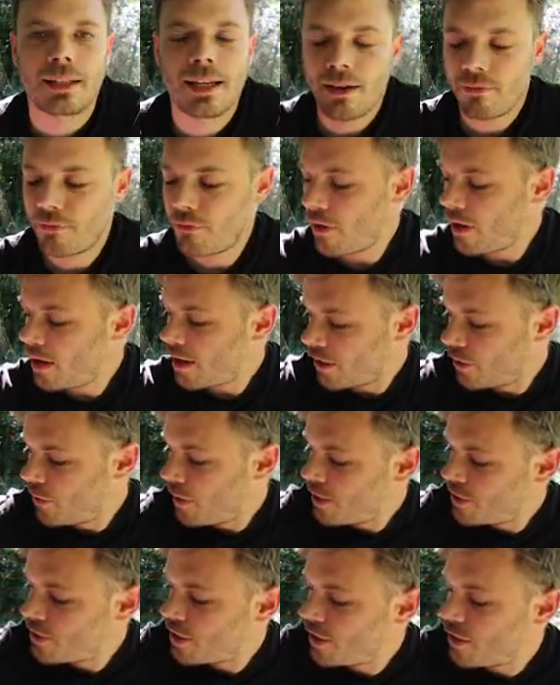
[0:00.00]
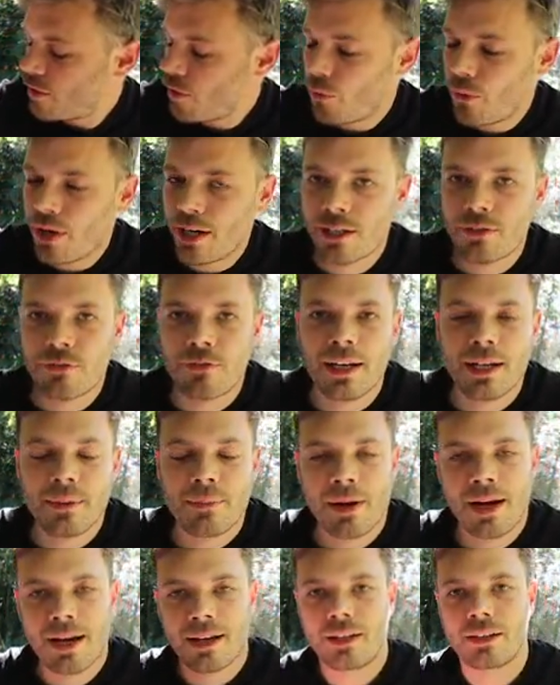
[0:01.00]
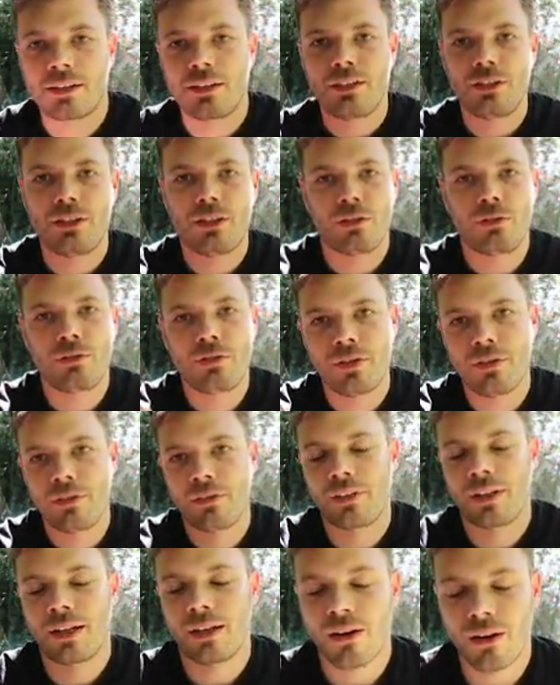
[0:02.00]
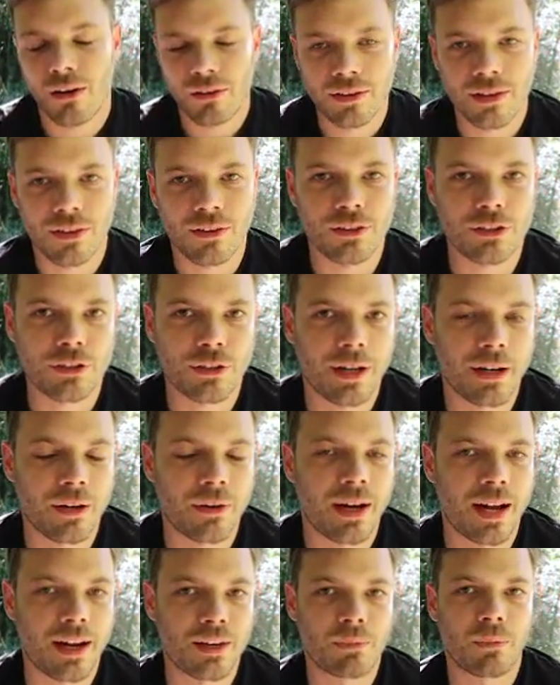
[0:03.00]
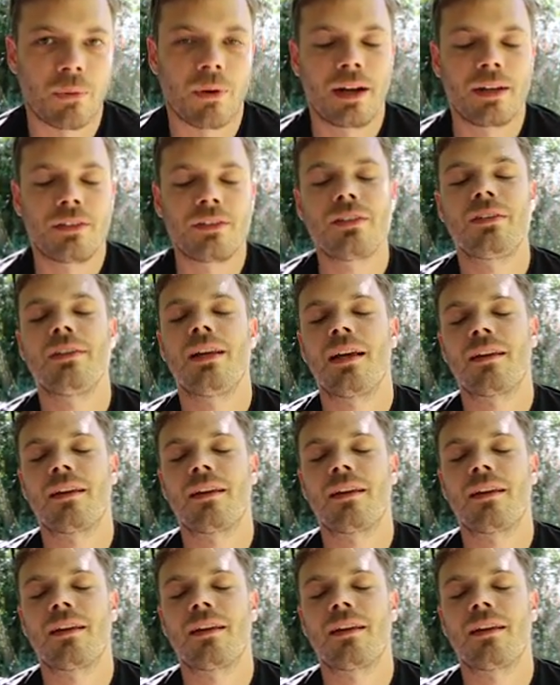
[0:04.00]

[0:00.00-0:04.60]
Campfire question, which fanny pack are you using on the trail and why? Do